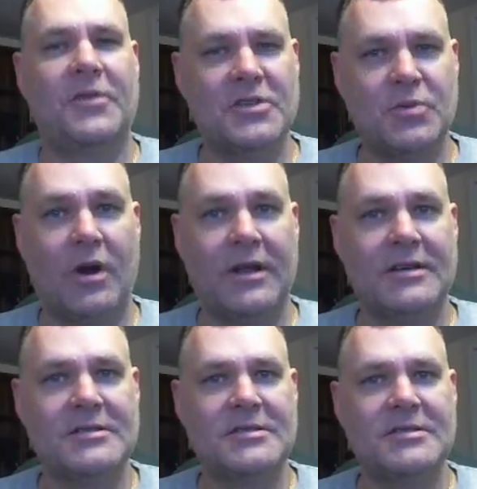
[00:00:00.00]
first one
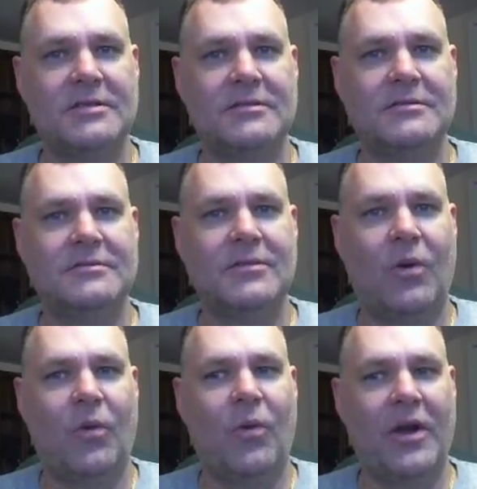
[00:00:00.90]
is
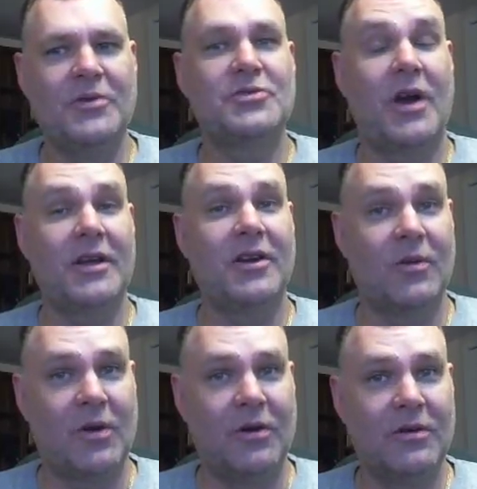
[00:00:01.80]
when you try to go
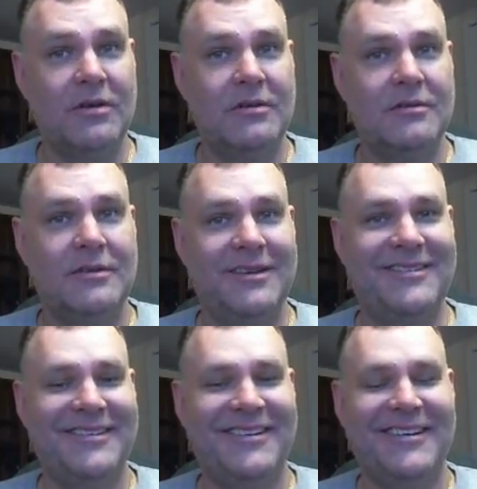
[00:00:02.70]
rogue,
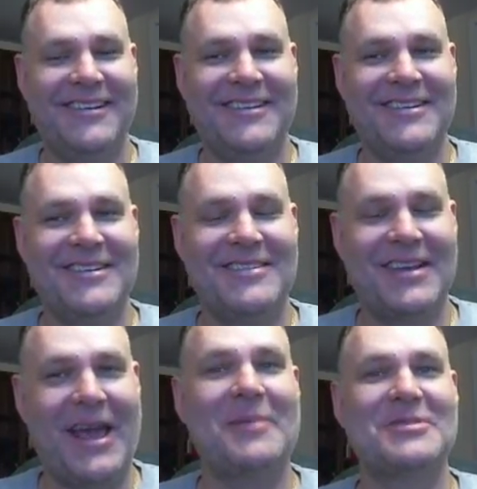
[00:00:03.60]
the
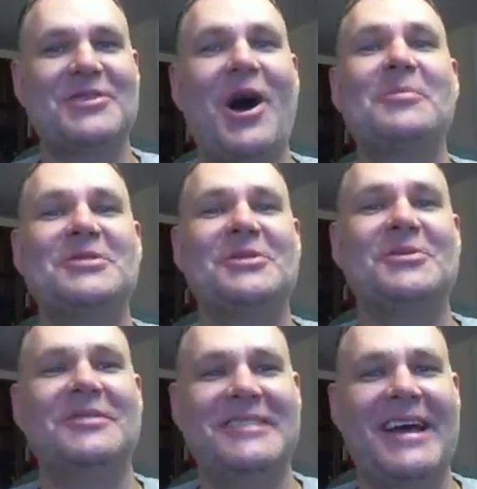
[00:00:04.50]
game stops
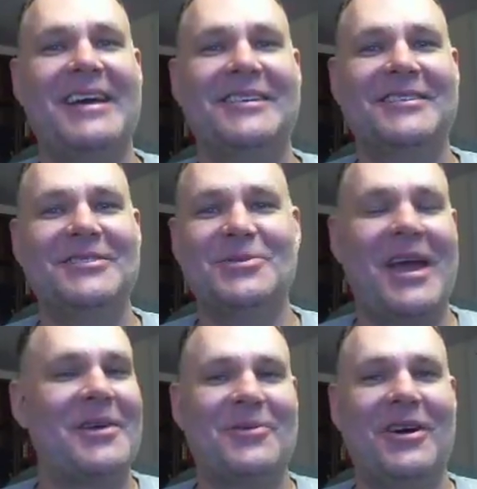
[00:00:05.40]
you dead. You
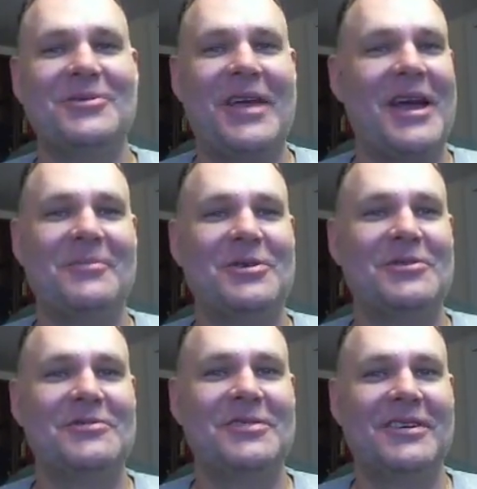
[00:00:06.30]
can't run, you can't
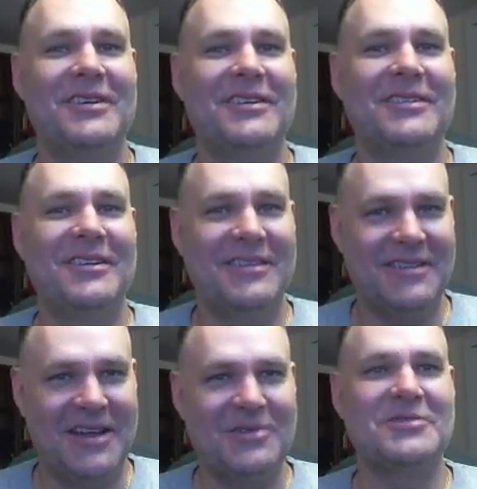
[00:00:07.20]
move,
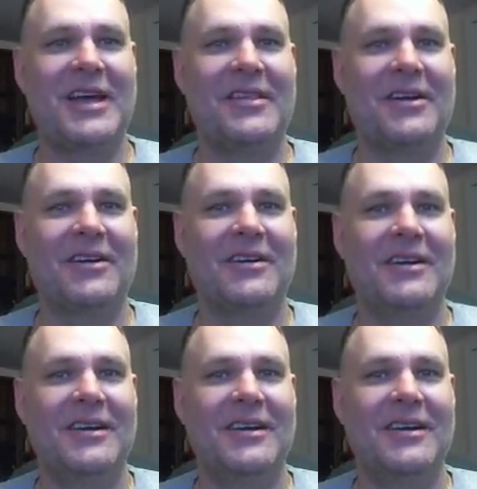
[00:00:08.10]
and you stand there.